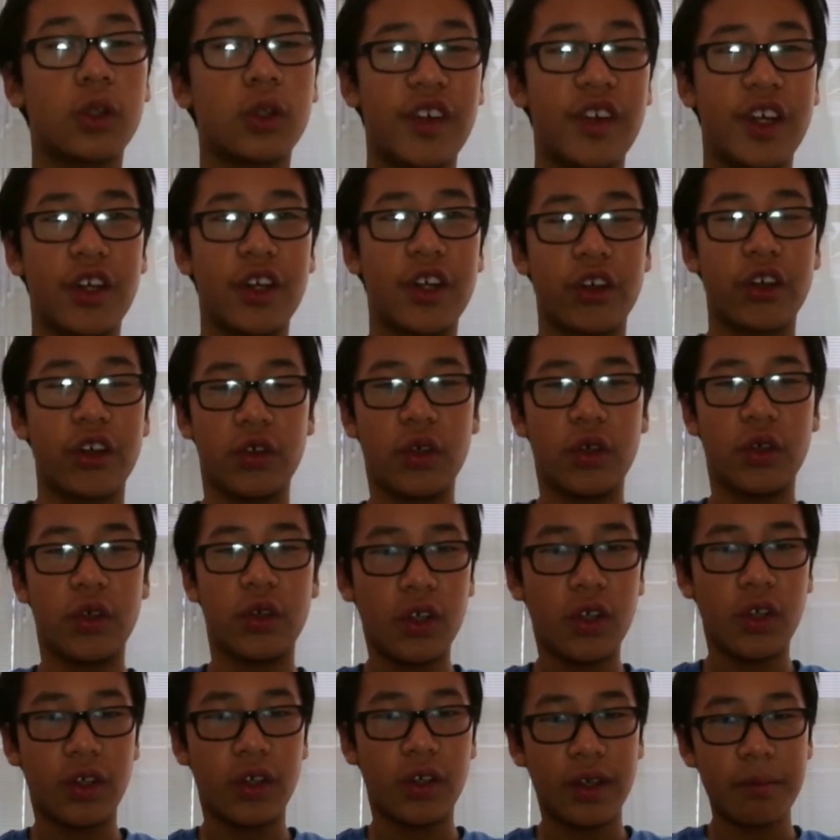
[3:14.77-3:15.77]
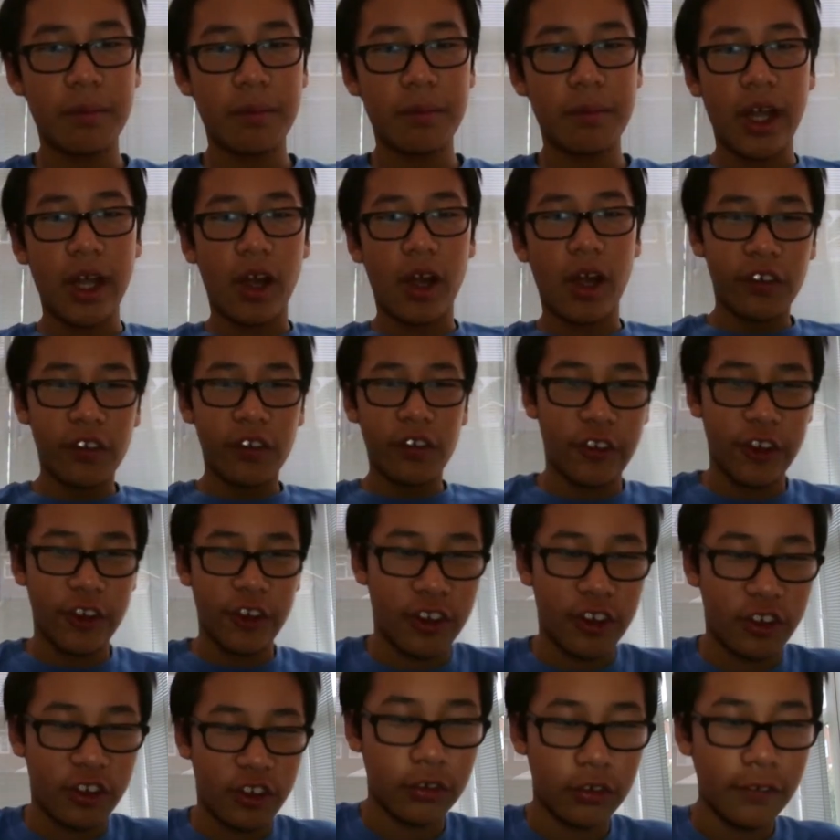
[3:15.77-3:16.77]
video in my
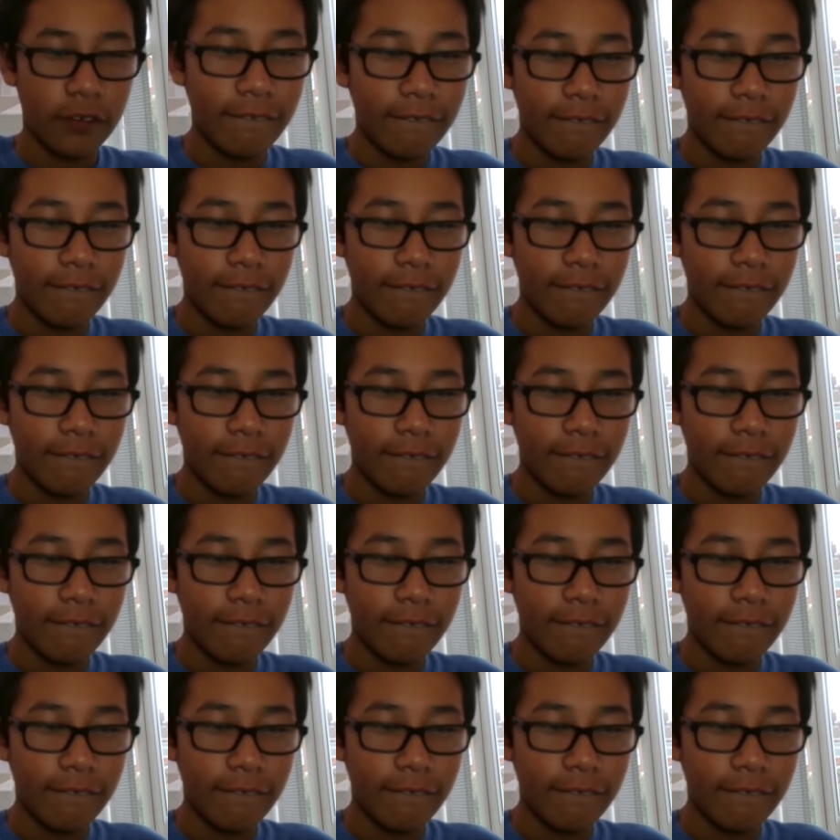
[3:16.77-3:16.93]
office